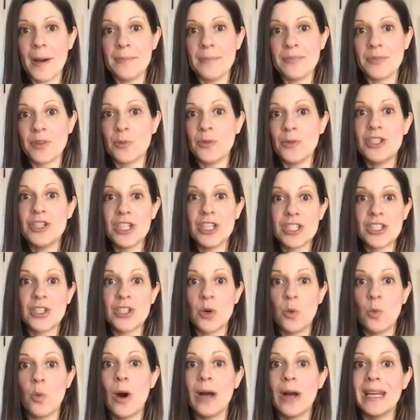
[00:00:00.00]
We just
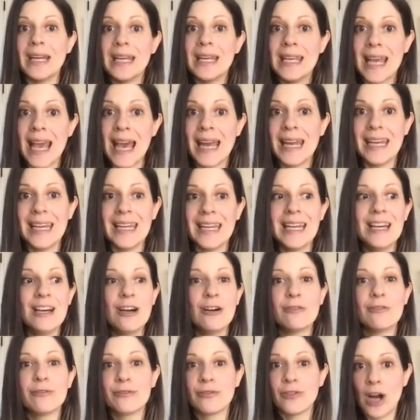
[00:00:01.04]
don't want to get it
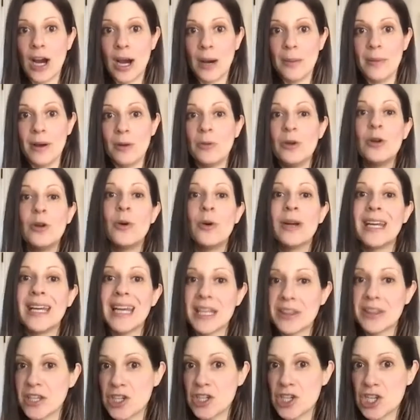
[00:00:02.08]
from, and we don't want to
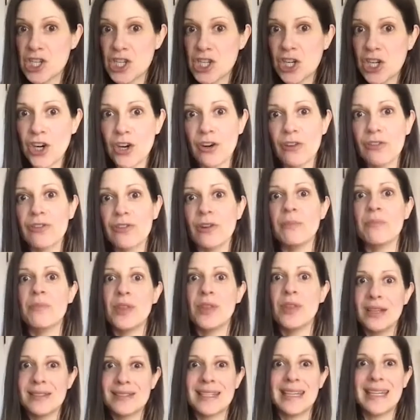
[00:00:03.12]
get the sugar from
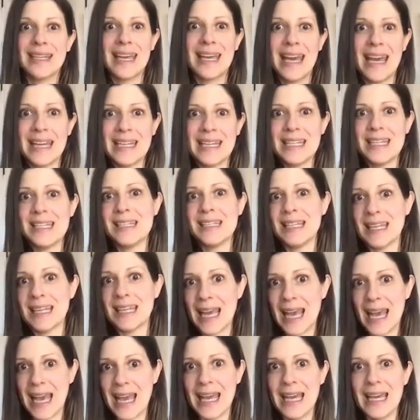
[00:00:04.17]
things like candies and
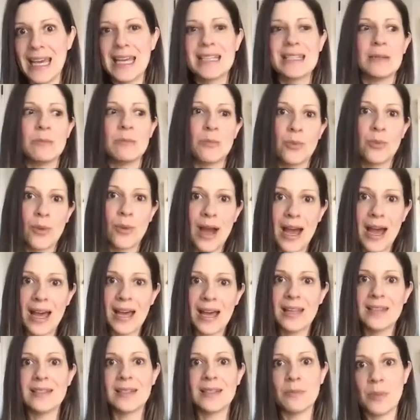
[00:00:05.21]
cakes and
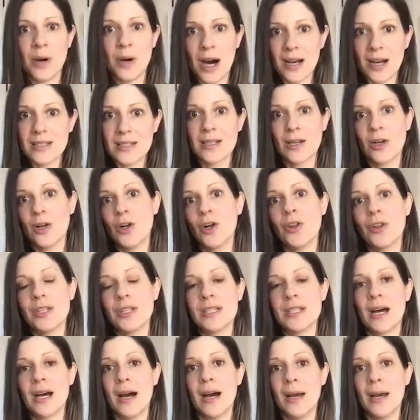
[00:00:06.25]
breads and pasta all the
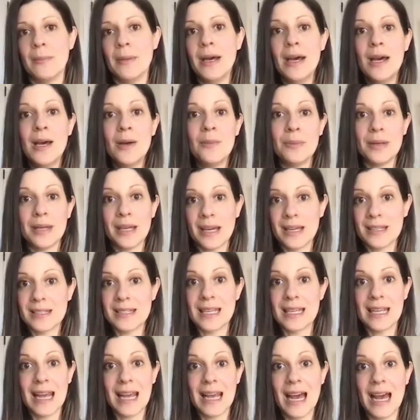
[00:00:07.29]
time, because
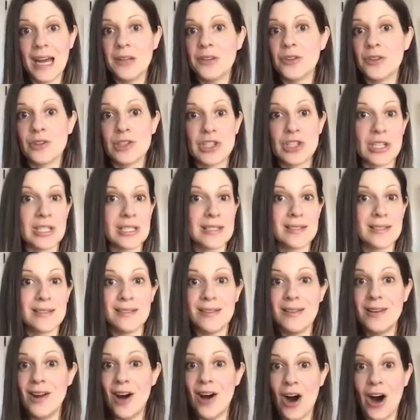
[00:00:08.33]
again, they're just
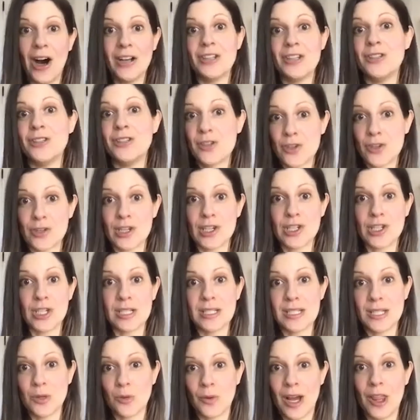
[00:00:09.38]
not
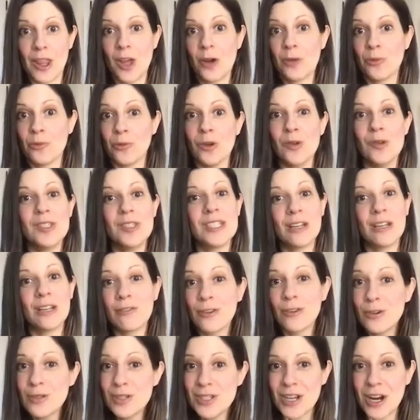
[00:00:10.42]
nutritious the way that roots and
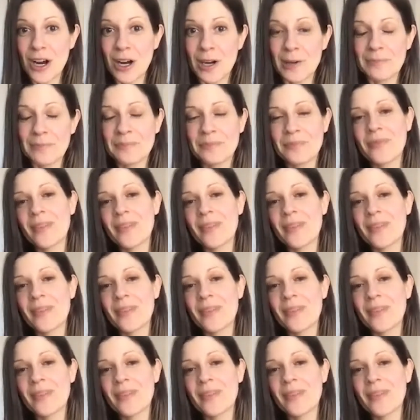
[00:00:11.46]
fruits are.